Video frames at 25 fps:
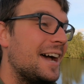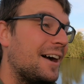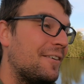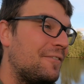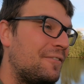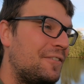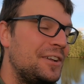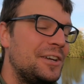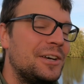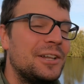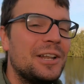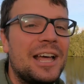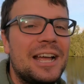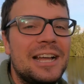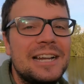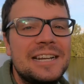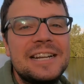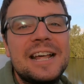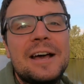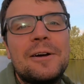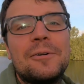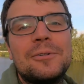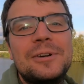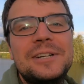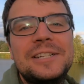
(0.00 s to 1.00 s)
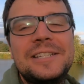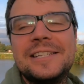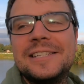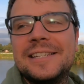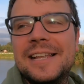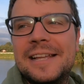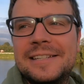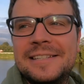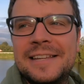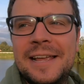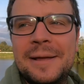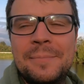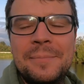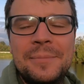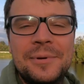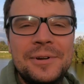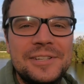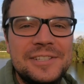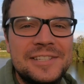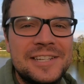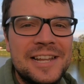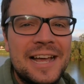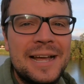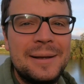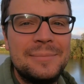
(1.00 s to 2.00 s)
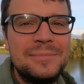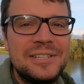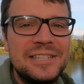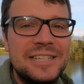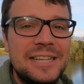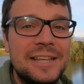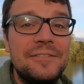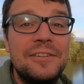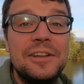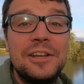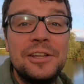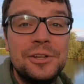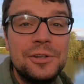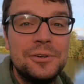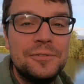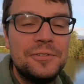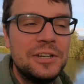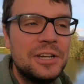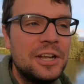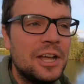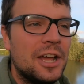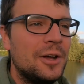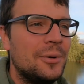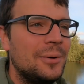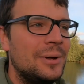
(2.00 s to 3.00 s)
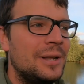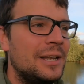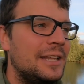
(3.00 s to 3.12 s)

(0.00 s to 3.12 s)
I feel like now we're into September, it's time to give it another go,